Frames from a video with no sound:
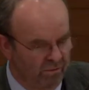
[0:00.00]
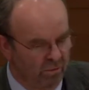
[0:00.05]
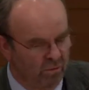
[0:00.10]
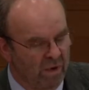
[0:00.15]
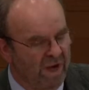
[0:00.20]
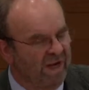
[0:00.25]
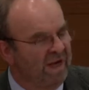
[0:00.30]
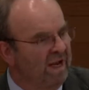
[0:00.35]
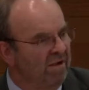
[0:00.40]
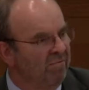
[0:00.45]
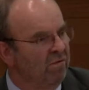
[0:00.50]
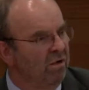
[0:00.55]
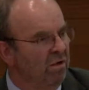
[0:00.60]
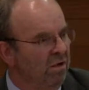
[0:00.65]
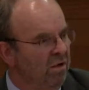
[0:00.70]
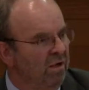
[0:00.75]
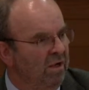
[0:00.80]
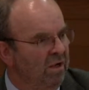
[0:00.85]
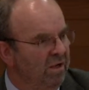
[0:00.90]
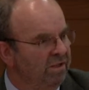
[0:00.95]
whenever
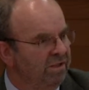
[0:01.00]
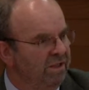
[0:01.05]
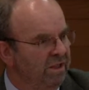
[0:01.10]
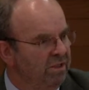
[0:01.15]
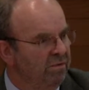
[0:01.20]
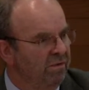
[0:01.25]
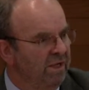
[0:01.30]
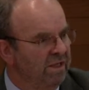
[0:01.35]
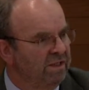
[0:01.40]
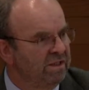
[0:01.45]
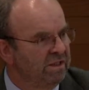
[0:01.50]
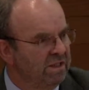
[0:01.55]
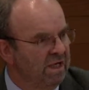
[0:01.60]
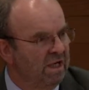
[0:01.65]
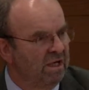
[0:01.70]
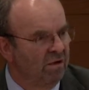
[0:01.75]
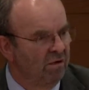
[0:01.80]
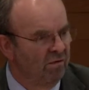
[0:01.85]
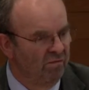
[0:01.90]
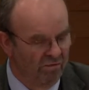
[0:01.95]
situations
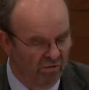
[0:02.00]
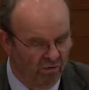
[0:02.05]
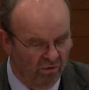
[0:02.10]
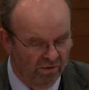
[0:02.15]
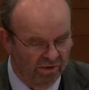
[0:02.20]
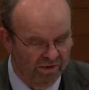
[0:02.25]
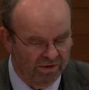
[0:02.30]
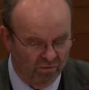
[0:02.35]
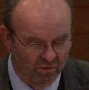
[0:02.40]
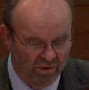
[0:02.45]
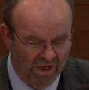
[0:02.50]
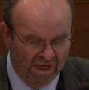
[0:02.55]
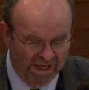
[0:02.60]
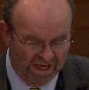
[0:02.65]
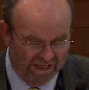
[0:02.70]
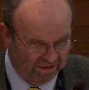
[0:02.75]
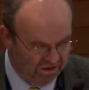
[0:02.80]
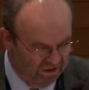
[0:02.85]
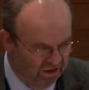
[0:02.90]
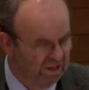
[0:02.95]
allow for it, will
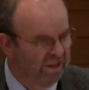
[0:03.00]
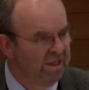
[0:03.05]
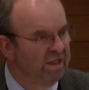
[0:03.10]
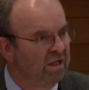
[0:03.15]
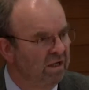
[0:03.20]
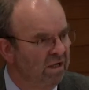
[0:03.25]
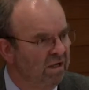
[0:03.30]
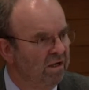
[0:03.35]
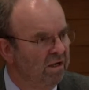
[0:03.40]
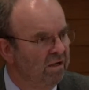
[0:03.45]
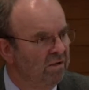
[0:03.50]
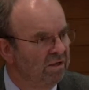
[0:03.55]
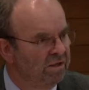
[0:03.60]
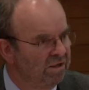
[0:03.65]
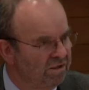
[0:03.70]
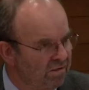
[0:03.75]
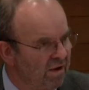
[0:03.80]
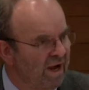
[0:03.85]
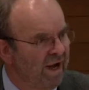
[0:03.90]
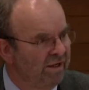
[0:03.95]
actually
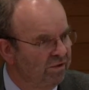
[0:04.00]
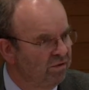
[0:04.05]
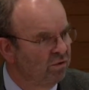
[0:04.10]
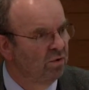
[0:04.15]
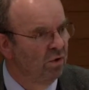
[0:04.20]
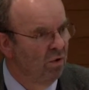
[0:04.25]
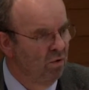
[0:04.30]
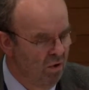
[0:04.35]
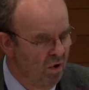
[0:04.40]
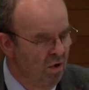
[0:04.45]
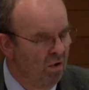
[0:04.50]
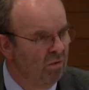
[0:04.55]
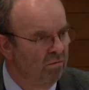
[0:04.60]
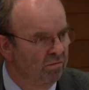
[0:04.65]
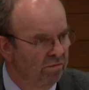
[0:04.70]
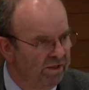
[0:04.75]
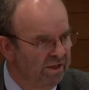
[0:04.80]
try to go home.